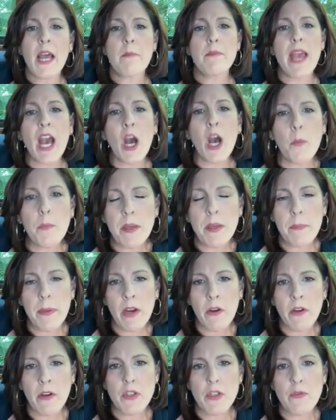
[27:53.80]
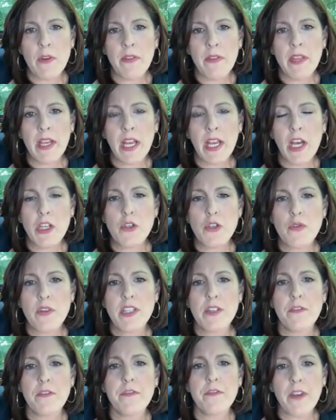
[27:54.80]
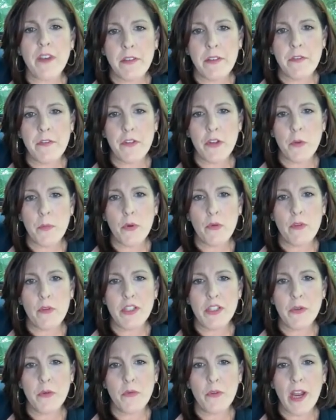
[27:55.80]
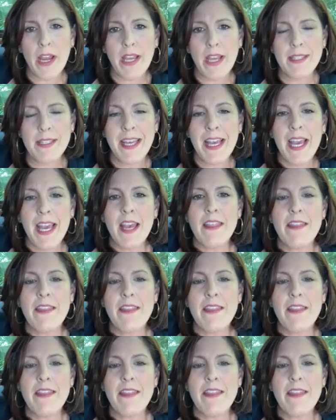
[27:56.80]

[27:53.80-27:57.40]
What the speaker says: and I'm helping parents around the country to fight for their parental rights.